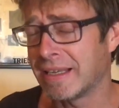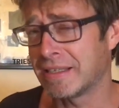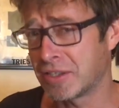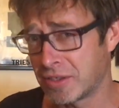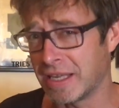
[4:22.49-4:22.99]

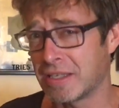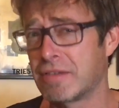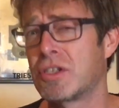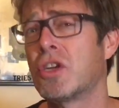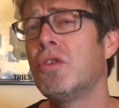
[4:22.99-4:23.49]
It's
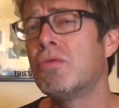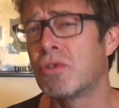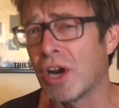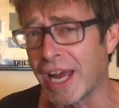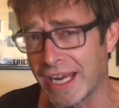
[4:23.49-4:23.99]
too
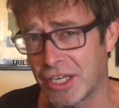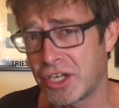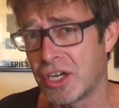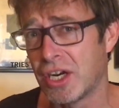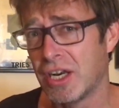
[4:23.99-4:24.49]

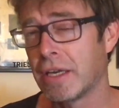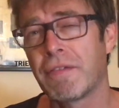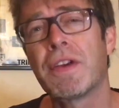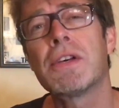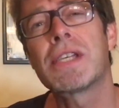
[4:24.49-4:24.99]
rich. It
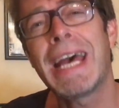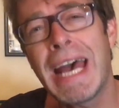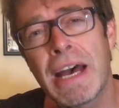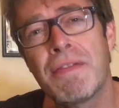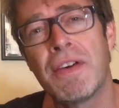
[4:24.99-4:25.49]
feels
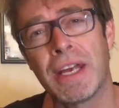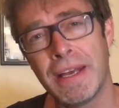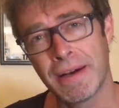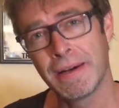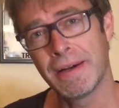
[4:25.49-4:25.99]
heavy.